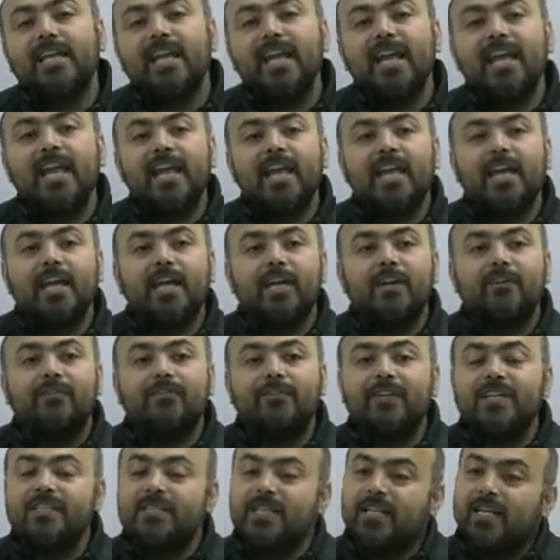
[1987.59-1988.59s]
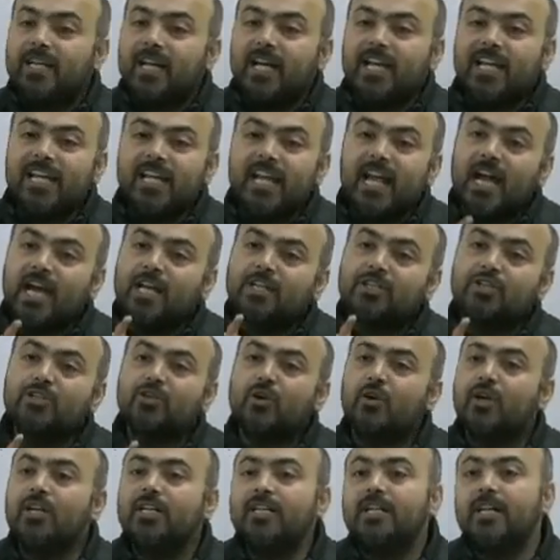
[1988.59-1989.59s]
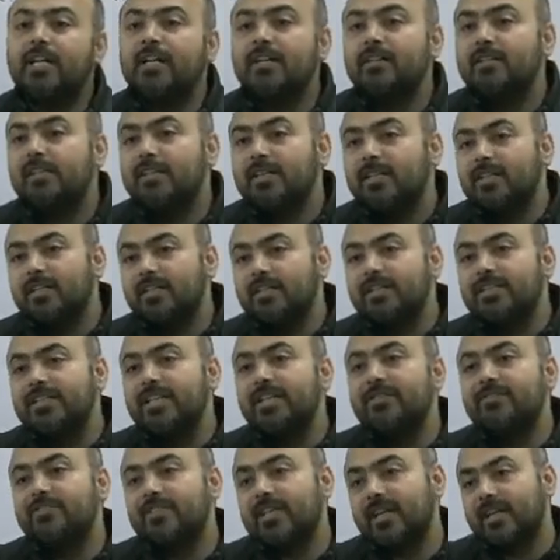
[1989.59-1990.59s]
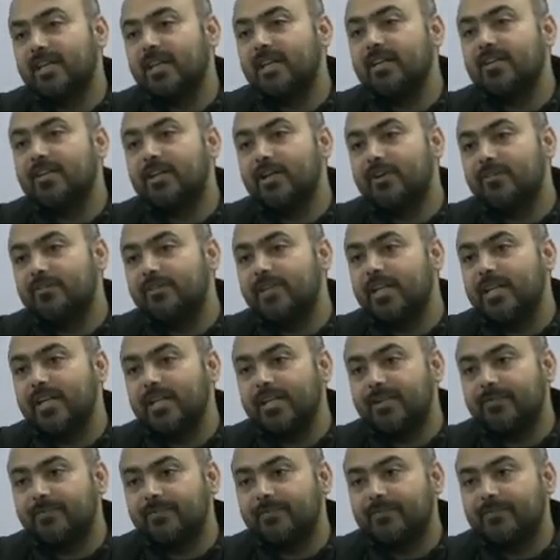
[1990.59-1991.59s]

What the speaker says: they physically assaulted the chief secretary of Delhi.